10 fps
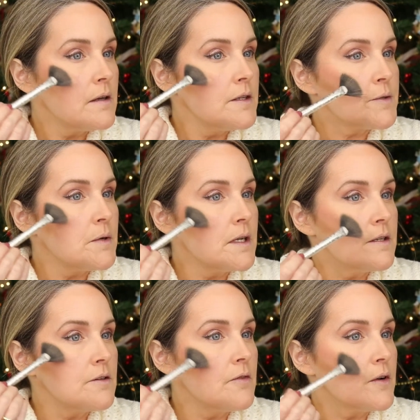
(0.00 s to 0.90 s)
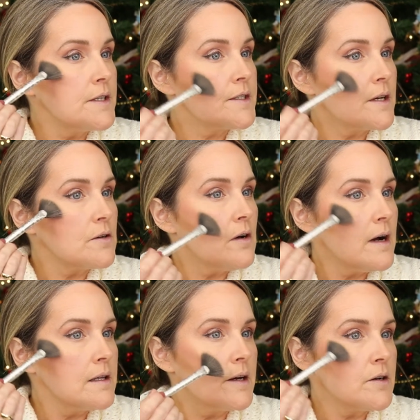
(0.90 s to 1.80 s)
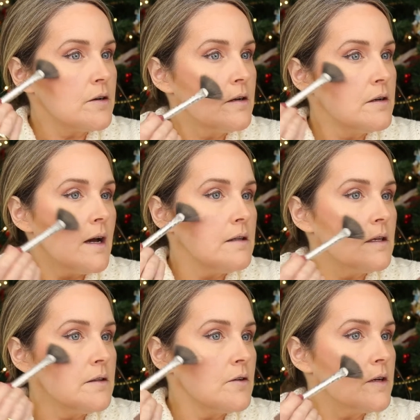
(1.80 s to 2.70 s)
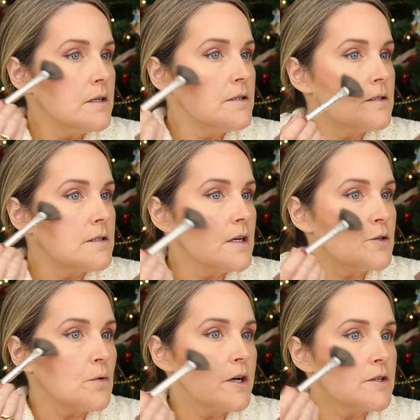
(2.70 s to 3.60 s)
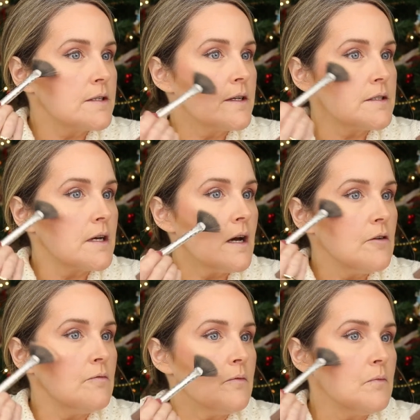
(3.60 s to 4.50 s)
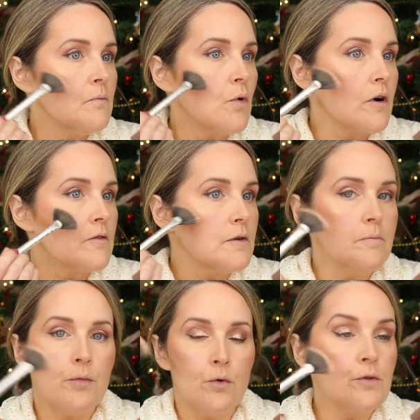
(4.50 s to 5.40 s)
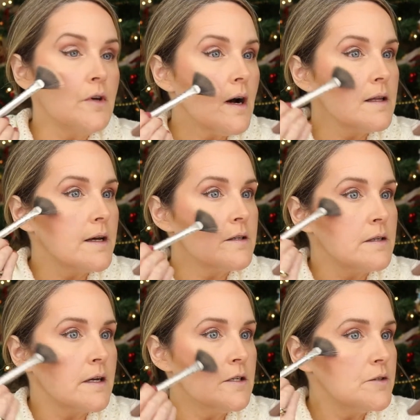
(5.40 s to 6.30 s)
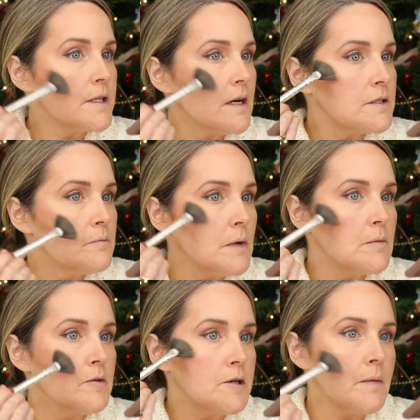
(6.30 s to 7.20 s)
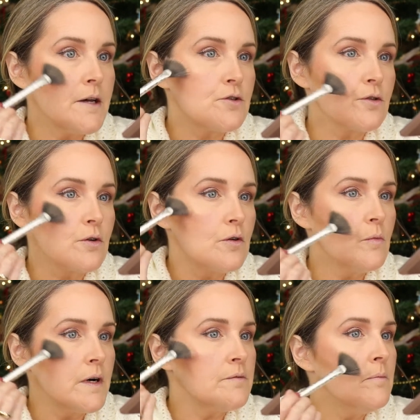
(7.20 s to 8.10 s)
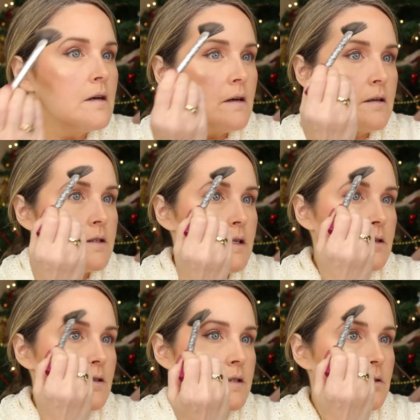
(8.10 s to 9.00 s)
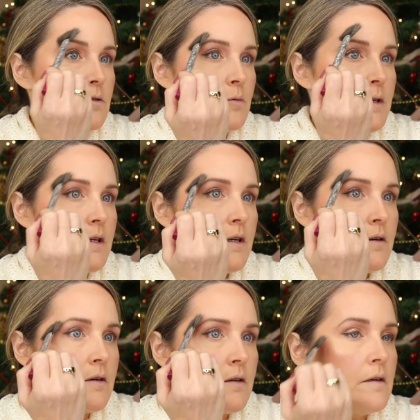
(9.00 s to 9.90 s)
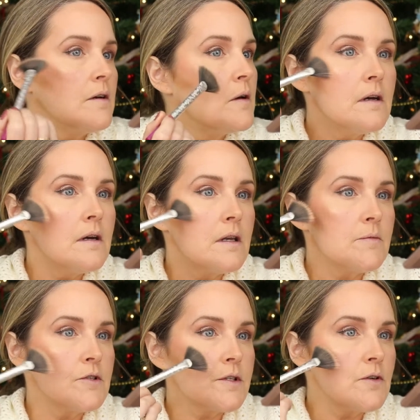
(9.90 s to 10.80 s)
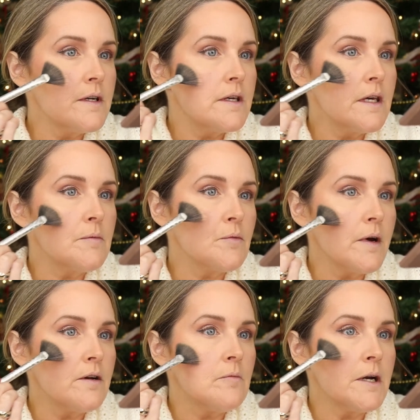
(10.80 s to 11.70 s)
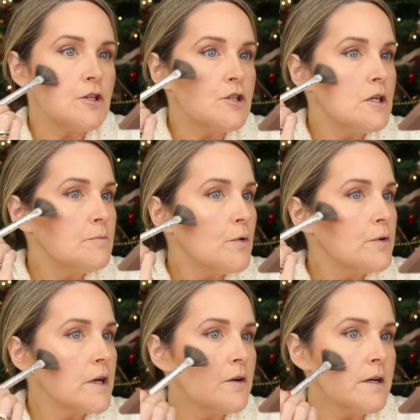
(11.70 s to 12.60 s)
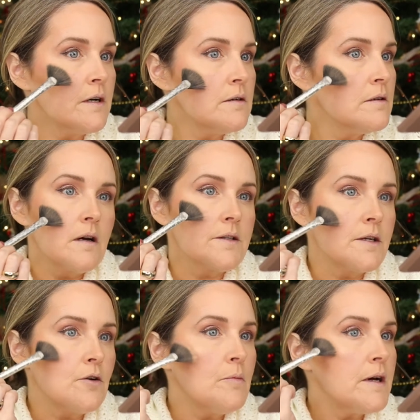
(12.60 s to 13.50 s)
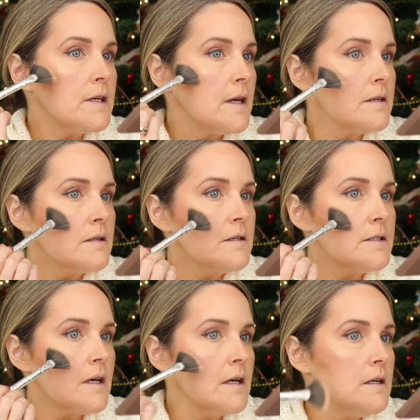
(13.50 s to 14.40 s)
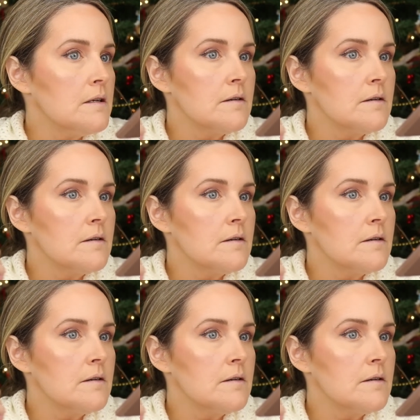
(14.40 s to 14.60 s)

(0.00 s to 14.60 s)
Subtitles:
this one is a very subtle highlighter. And then there is days where I just like to have more of a bold highlight, and I use that Maybelline Master Chrome one. And I take just a little bit here, and I'm just trying to keep it right on my cheekbone area, because I know by the end of the day,